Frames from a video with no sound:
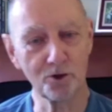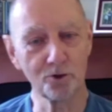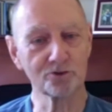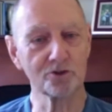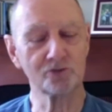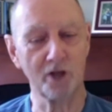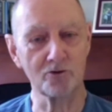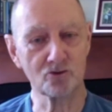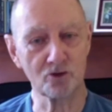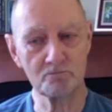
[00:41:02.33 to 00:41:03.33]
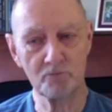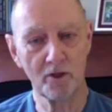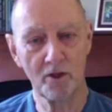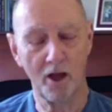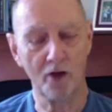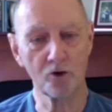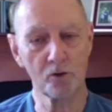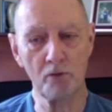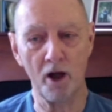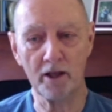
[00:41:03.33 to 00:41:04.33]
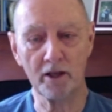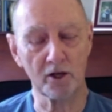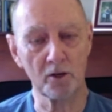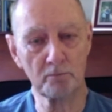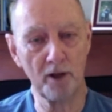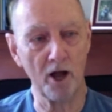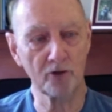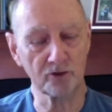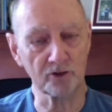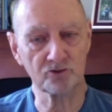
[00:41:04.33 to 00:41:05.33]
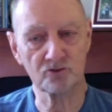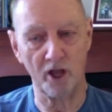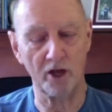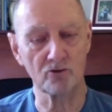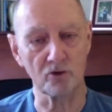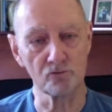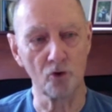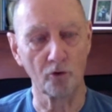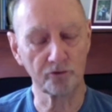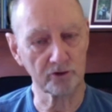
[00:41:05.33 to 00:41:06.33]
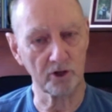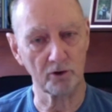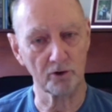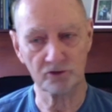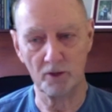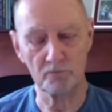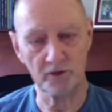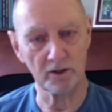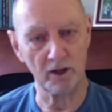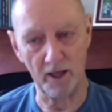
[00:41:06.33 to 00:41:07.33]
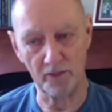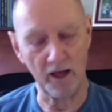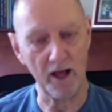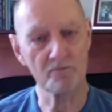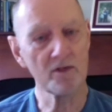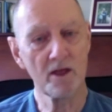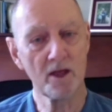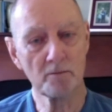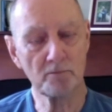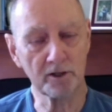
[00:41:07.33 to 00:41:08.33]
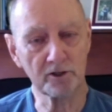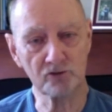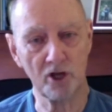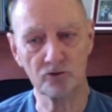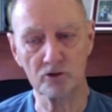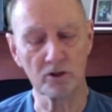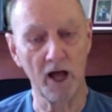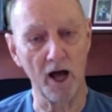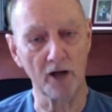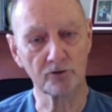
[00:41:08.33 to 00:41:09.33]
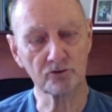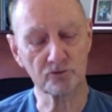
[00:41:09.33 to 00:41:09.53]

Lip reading: attention, and you might get a passing stage of nausea or something like that, but it doesn't last.